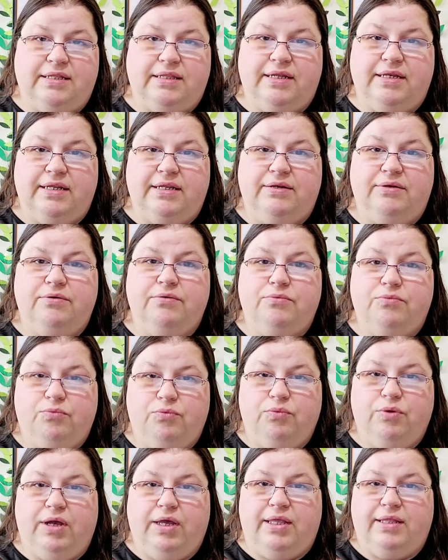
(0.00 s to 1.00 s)
I did
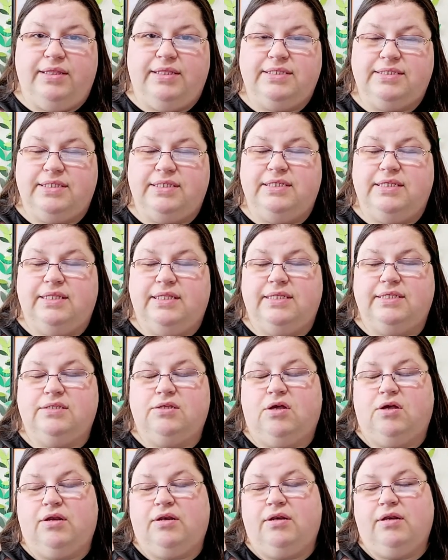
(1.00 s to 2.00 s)
uh, listen to this
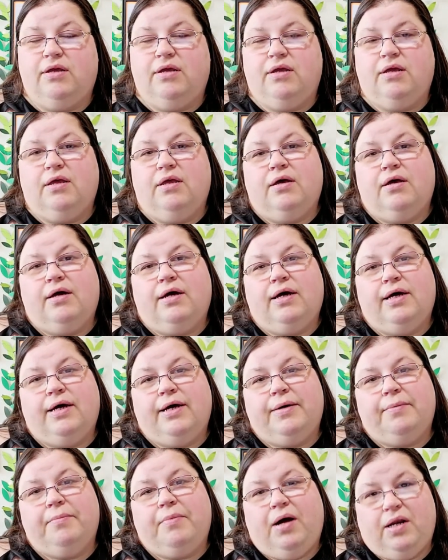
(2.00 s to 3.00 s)
on
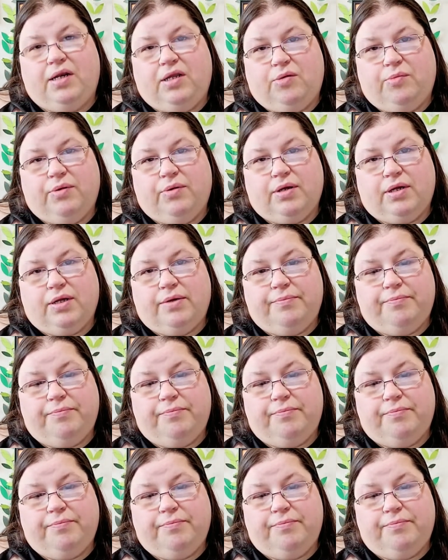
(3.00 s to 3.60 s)
um, audiobook